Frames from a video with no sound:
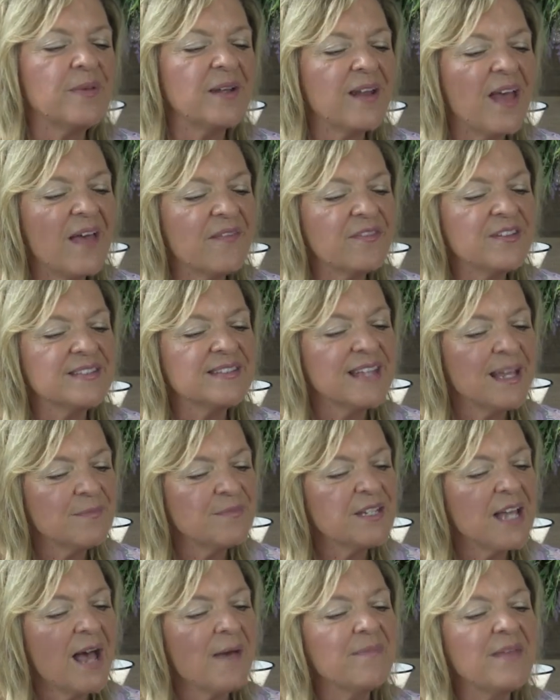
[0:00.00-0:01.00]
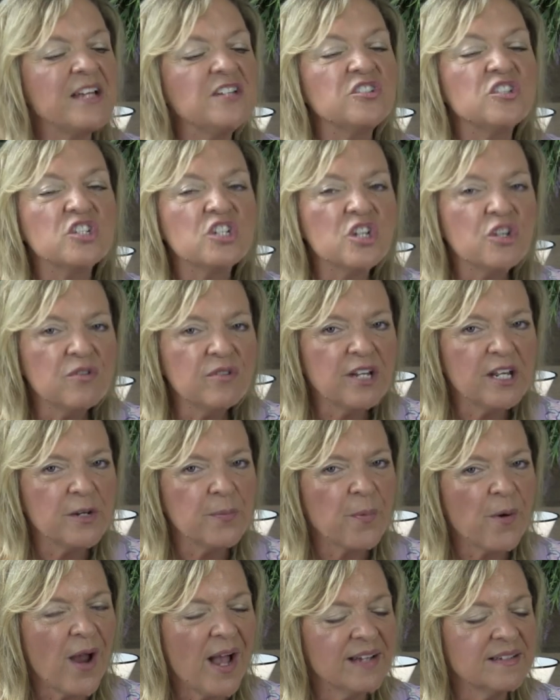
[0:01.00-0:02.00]
But at the same time, they do need
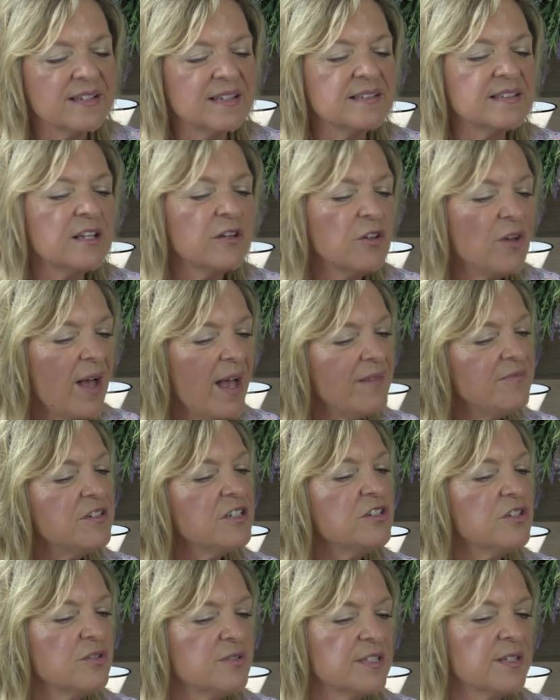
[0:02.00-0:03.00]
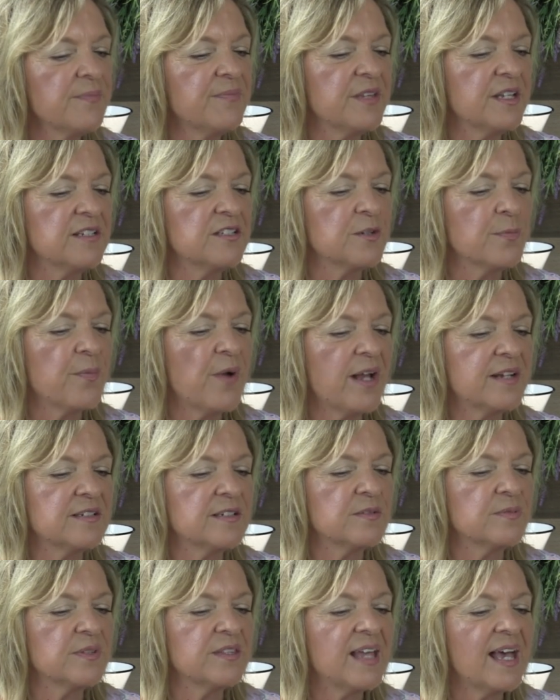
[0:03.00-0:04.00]
to practice. So you'll have to do some things to
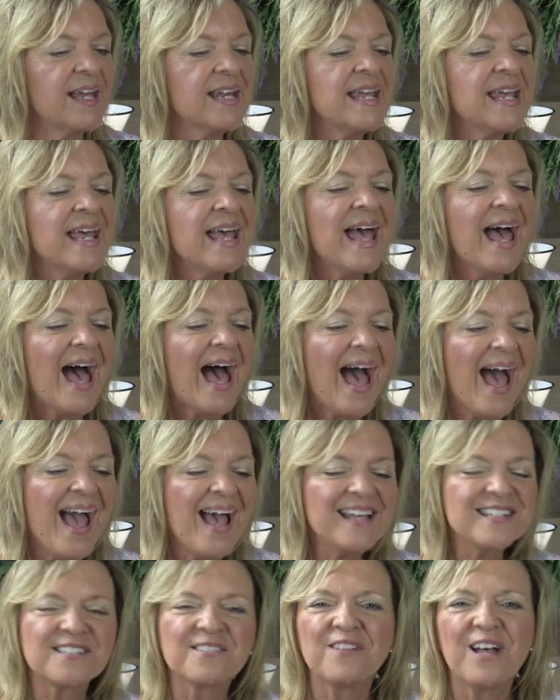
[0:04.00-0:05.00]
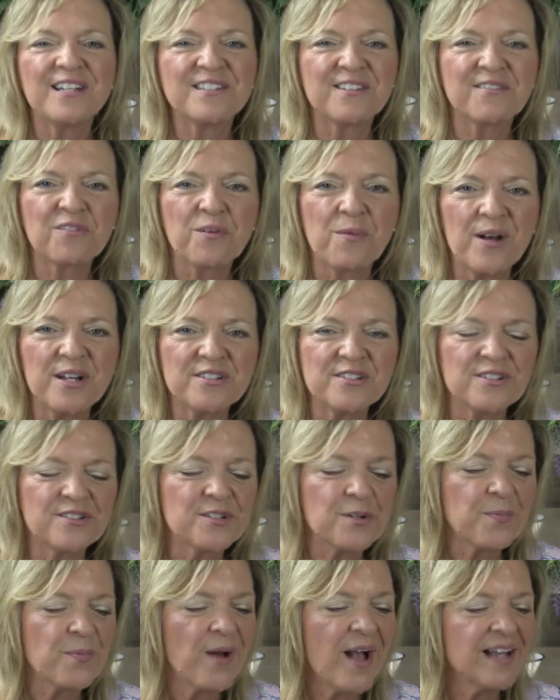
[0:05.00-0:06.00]
practice with that. I ask lots of questions
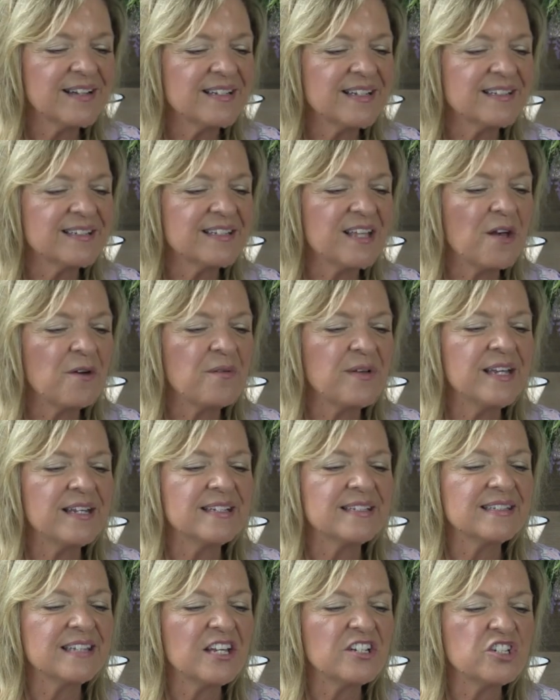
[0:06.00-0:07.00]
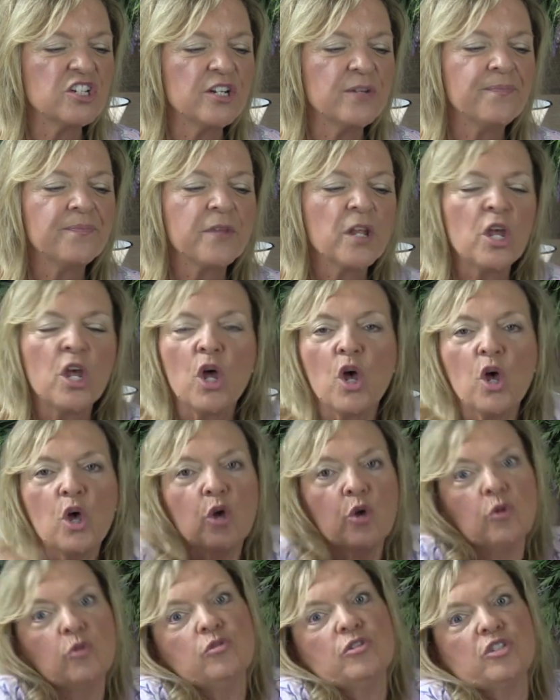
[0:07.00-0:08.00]
to practice. So in a session,
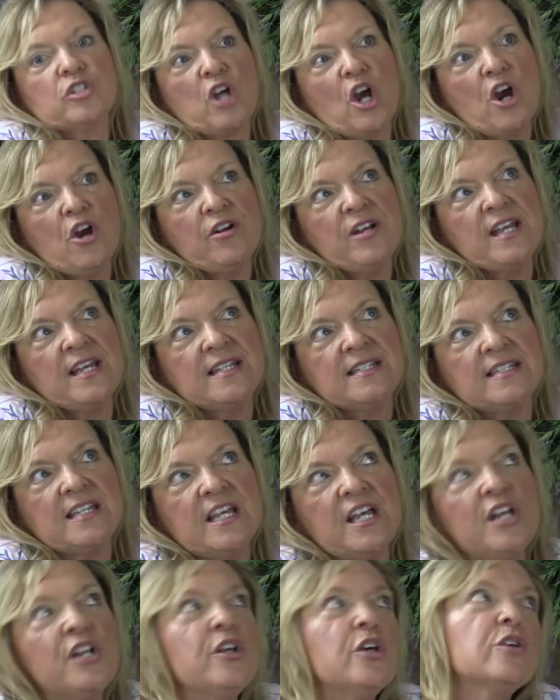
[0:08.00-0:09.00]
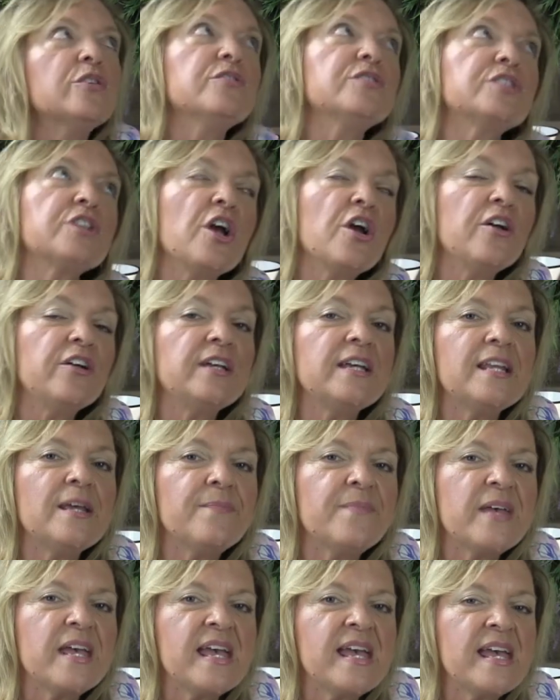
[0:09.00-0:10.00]
whose turn is it? Whose turn can
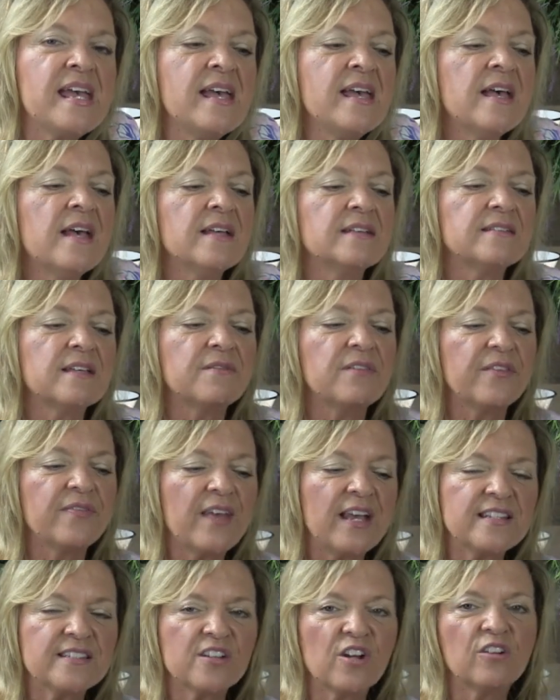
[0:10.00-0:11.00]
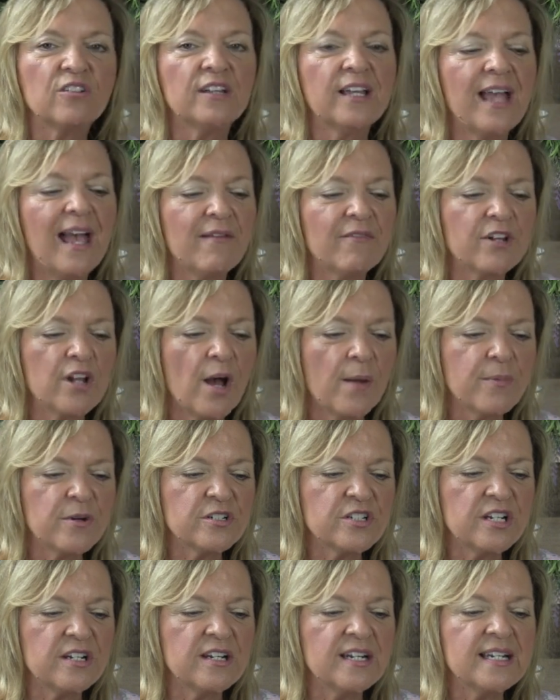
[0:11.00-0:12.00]
it be? So that they certainly have an
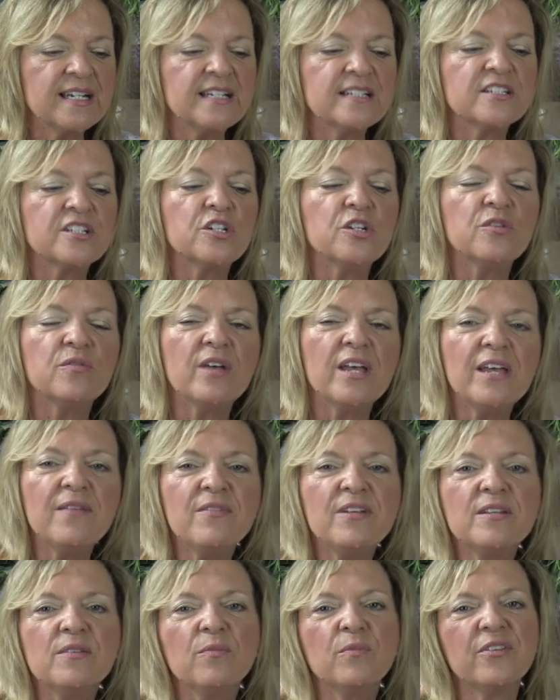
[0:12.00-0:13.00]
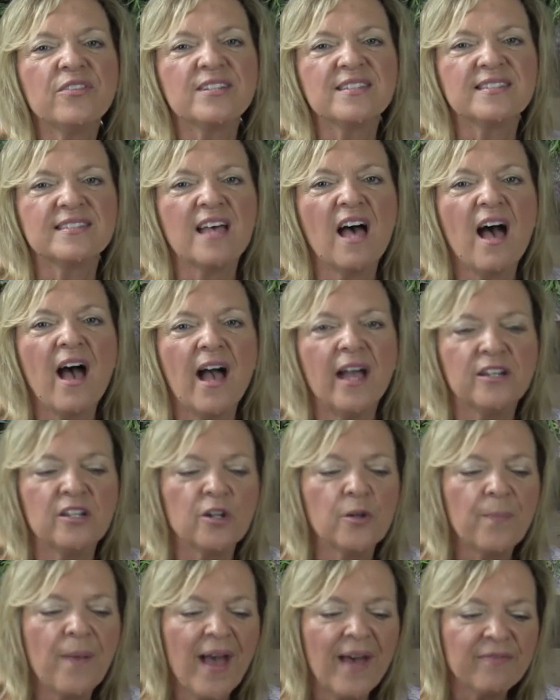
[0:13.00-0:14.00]
opportunity to, even with a sign,
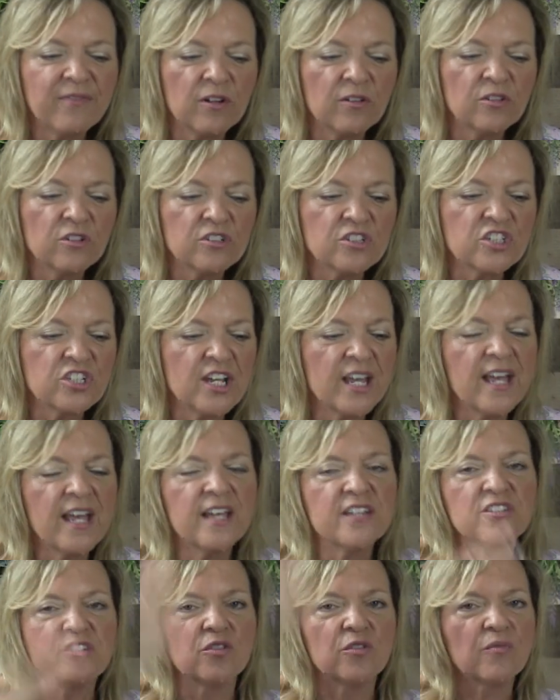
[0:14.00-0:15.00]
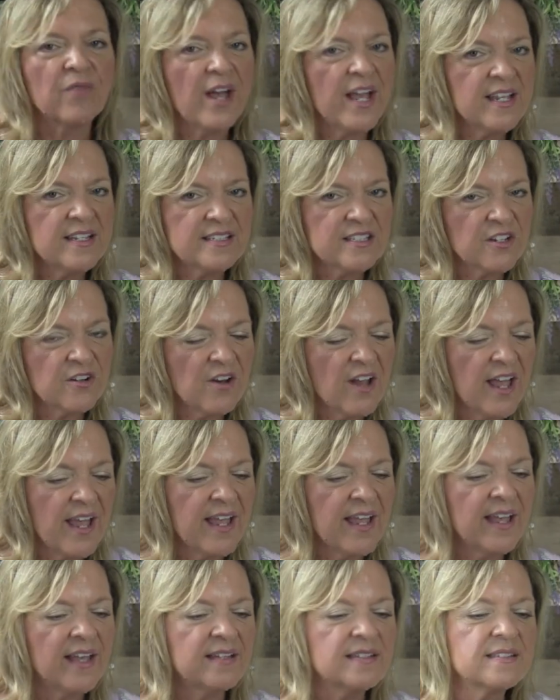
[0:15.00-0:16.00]
pat their little chest or raise their
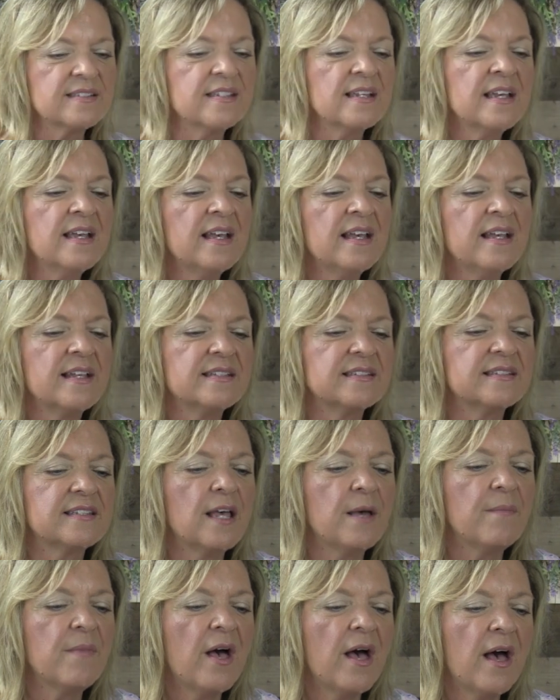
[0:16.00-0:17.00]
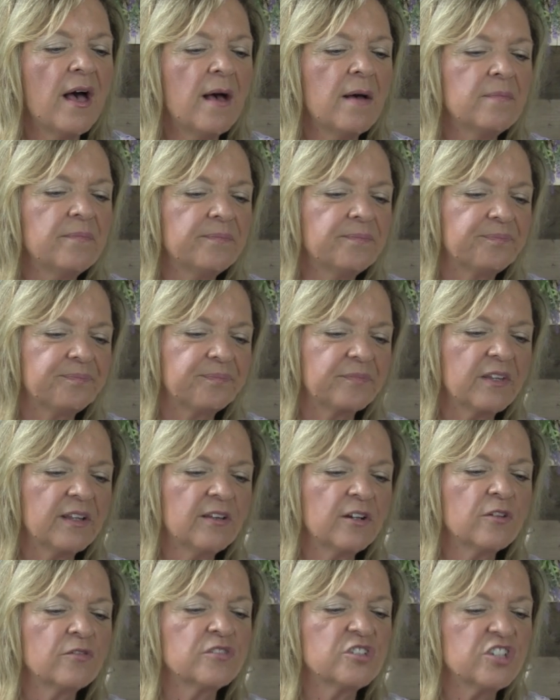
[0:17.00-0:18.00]
hands, some
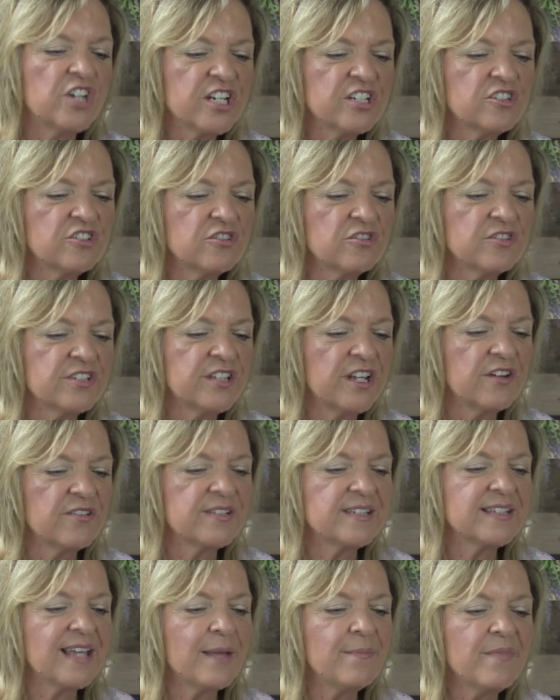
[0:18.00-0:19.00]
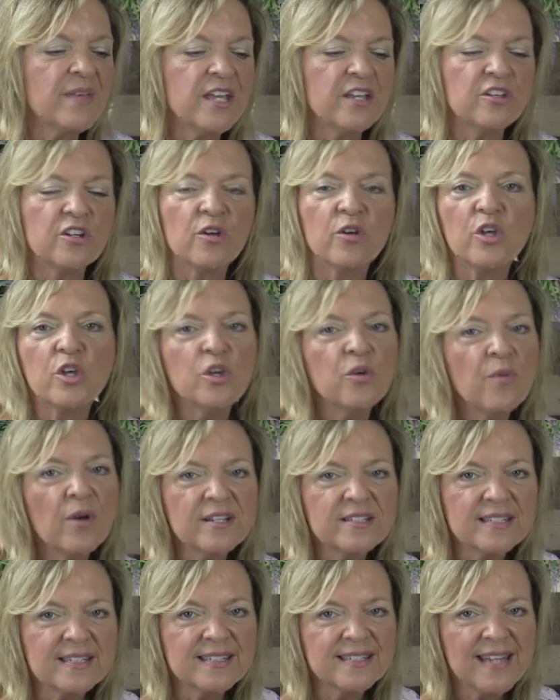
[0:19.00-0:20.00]
little gestures there to say me. Who
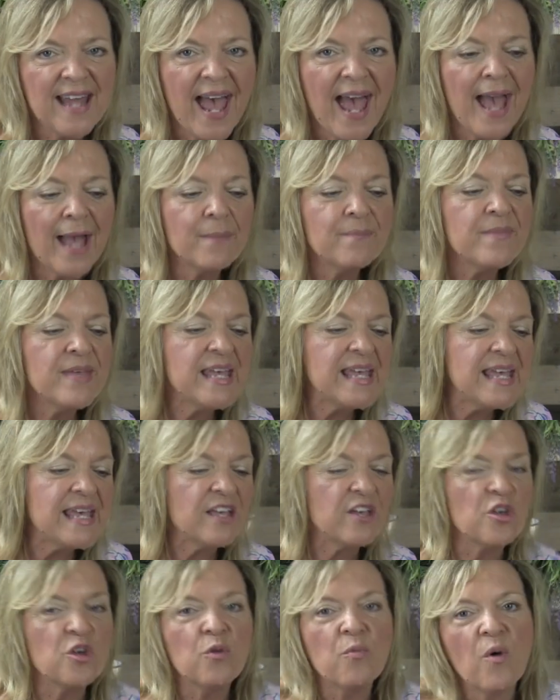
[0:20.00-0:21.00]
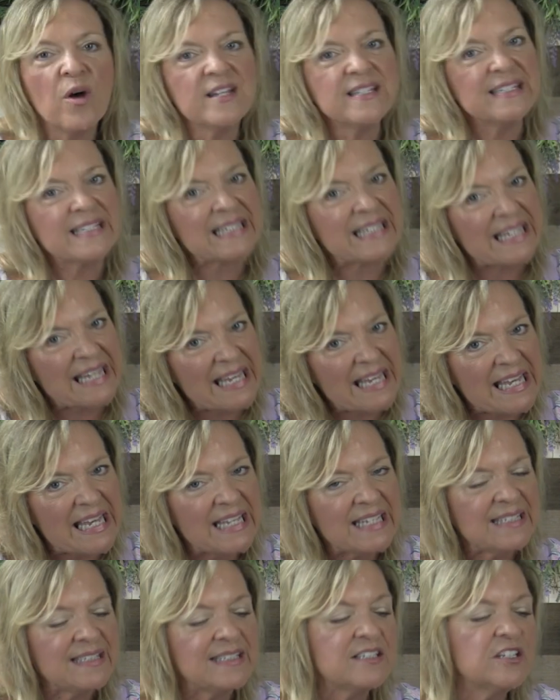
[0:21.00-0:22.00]
wants a snack? Me. Who wants a
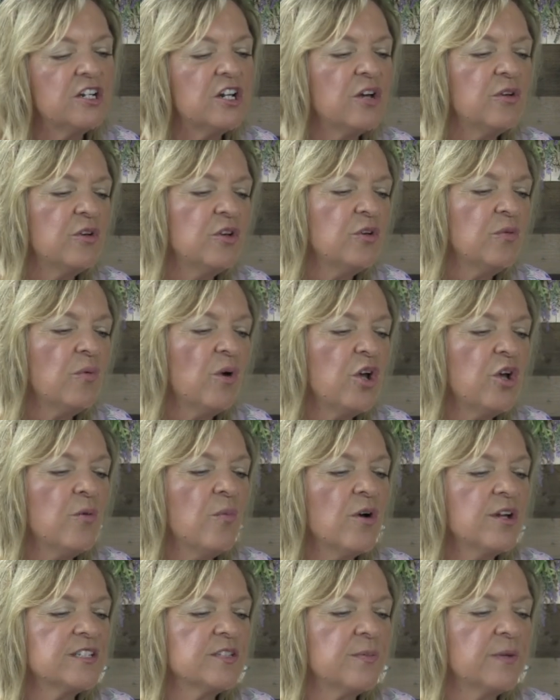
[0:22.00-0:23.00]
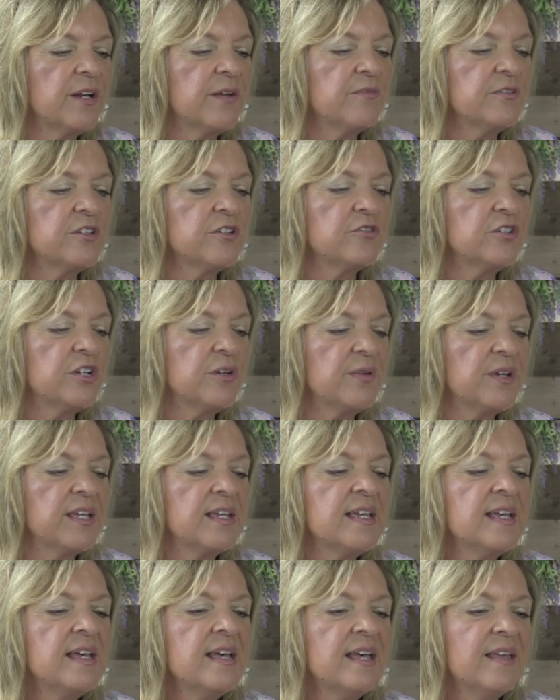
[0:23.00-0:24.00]
kiss? Who wants whatever they're doing.
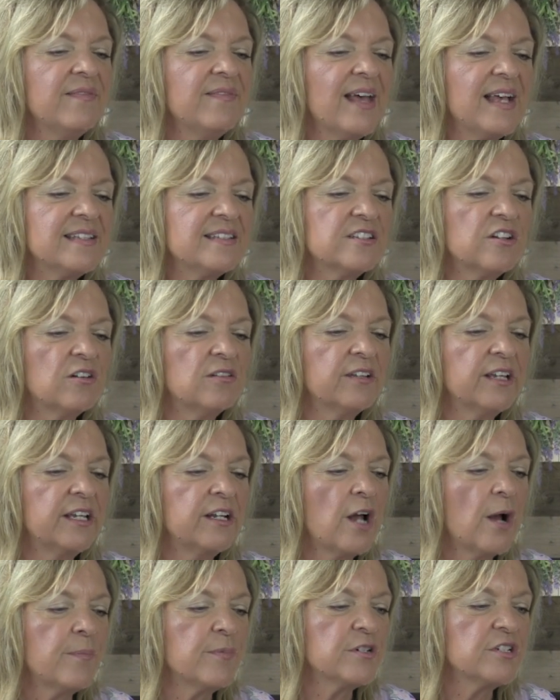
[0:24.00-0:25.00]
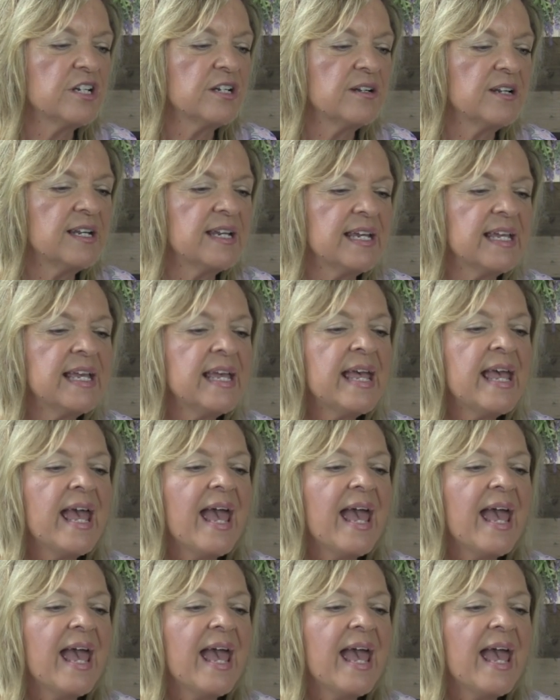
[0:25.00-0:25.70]
That's certainly an opportunity.